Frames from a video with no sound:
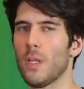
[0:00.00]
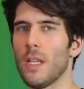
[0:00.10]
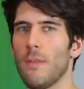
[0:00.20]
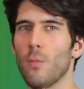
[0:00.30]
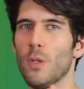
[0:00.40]
we,
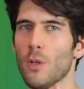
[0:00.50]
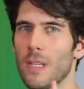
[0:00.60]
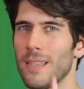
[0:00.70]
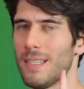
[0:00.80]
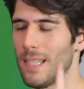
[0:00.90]
if we
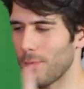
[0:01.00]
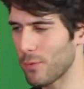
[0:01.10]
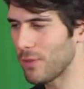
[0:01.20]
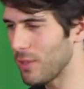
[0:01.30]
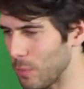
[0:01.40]
look at the
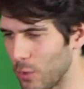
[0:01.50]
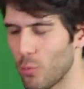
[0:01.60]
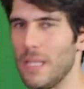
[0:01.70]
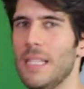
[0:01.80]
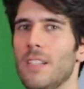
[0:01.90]
differences
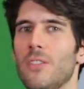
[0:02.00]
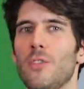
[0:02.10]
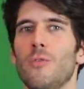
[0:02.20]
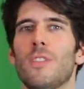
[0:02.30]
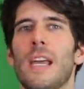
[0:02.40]
between these
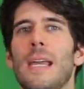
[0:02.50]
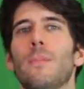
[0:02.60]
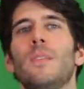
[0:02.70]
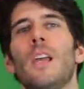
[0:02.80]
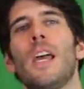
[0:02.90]
two
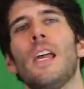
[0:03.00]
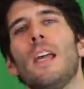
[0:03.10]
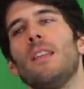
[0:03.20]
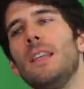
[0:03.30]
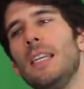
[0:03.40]
types,
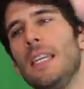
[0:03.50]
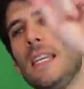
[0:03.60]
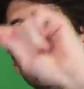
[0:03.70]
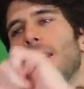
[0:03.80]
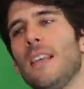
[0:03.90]

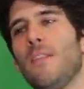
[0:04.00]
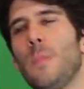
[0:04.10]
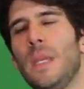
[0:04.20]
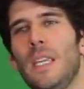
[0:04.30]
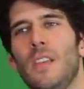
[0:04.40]
the
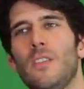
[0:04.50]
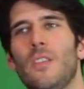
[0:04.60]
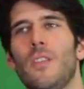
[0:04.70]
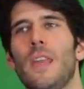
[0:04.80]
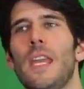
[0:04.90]

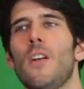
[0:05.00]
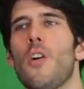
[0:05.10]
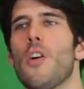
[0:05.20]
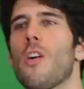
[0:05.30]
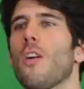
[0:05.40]
ESFPs, they
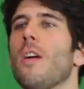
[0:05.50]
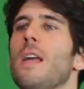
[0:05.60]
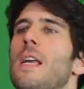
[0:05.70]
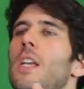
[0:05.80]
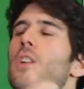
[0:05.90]
are
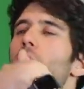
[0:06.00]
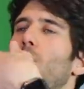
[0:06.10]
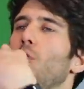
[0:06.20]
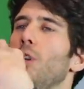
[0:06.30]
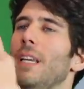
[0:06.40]
you
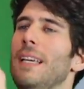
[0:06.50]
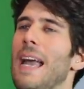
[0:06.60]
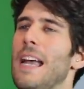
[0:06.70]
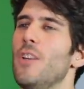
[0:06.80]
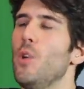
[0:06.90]
know, looking
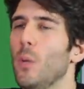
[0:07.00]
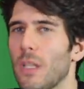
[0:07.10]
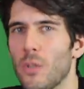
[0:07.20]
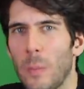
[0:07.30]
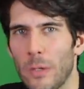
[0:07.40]
at new
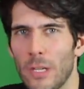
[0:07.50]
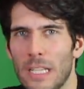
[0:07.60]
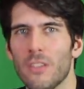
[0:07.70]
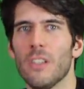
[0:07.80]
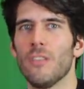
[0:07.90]

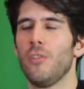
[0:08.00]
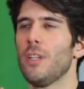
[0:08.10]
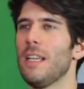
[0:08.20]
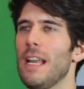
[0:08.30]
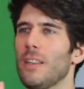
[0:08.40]
experiences,
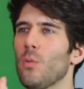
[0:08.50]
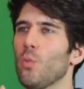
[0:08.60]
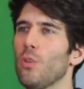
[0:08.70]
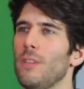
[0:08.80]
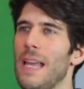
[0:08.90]
looking at the
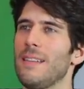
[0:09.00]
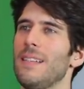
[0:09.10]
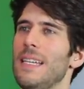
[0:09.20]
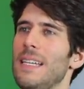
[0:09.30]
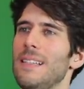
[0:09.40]
world
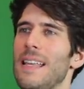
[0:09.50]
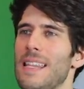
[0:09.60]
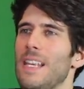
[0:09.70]
as it is, and